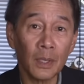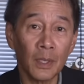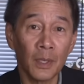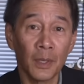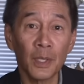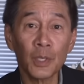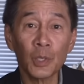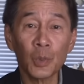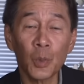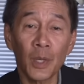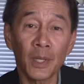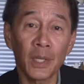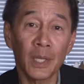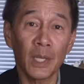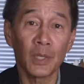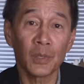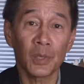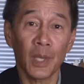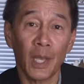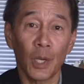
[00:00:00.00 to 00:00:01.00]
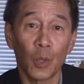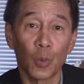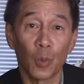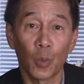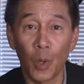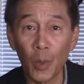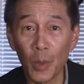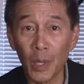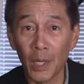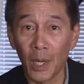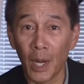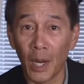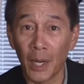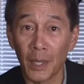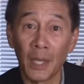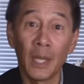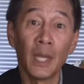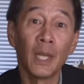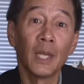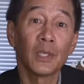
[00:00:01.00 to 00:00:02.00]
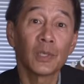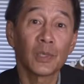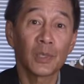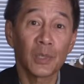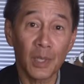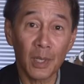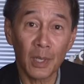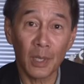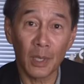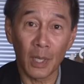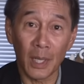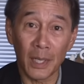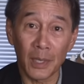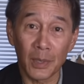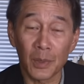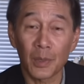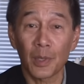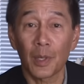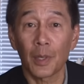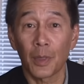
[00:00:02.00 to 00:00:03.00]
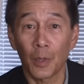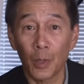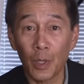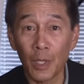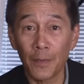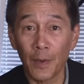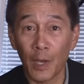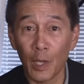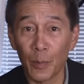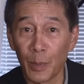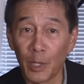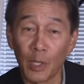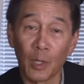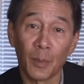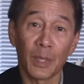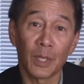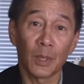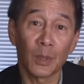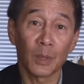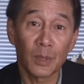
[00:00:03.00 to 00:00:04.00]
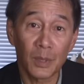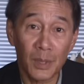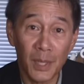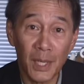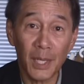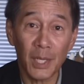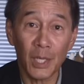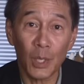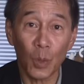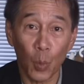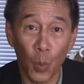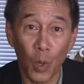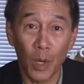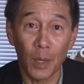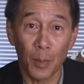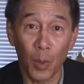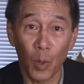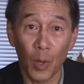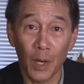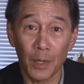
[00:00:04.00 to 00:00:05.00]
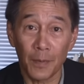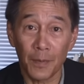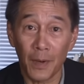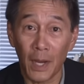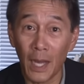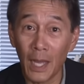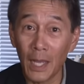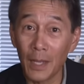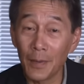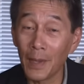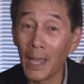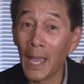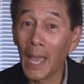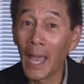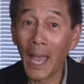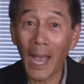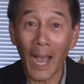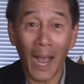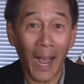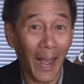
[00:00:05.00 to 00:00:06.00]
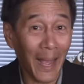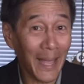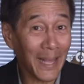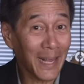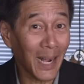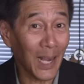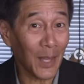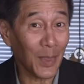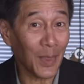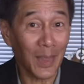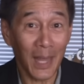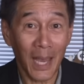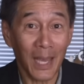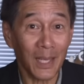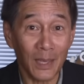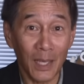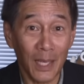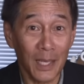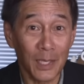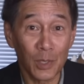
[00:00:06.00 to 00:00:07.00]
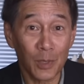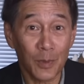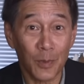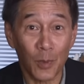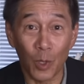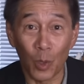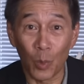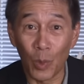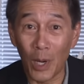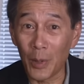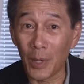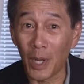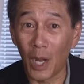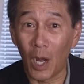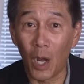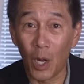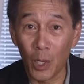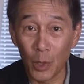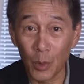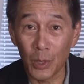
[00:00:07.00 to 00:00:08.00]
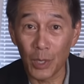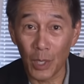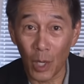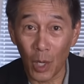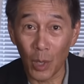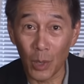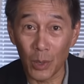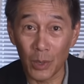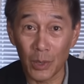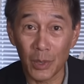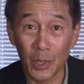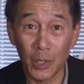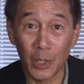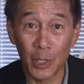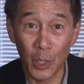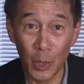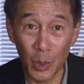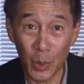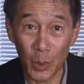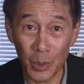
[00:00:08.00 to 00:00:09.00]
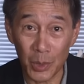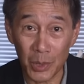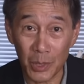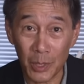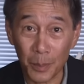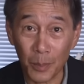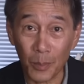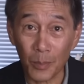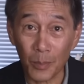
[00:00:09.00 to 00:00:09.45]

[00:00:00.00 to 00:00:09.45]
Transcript: This one is a Rokinon CineLens 35mm T1.5. I got that lens for around $100 used.